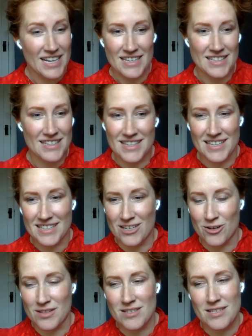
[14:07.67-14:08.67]
Yeah,
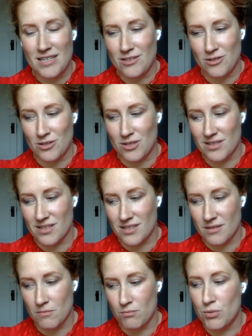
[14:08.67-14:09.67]
that these things are
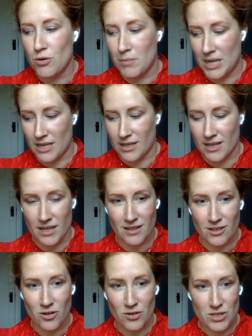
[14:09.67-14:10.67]
just booming,
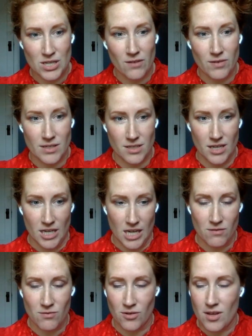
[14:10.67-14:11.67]
and there's obviously a
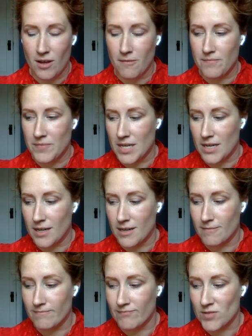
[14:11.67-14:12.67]
need for them.
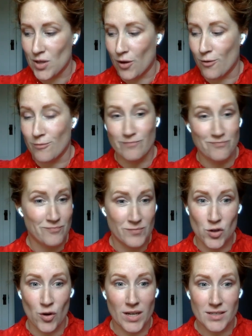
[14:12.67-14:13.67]
So
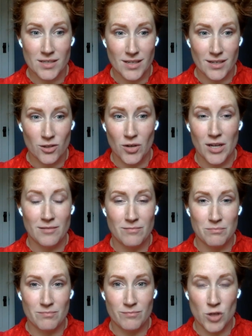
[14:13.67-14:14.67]
great,
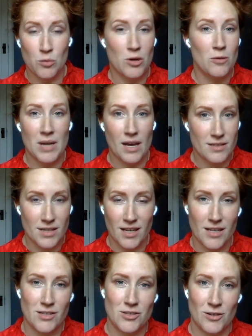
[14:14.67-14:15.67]
great career path
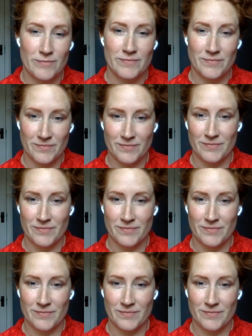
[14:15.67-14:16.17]
to get into.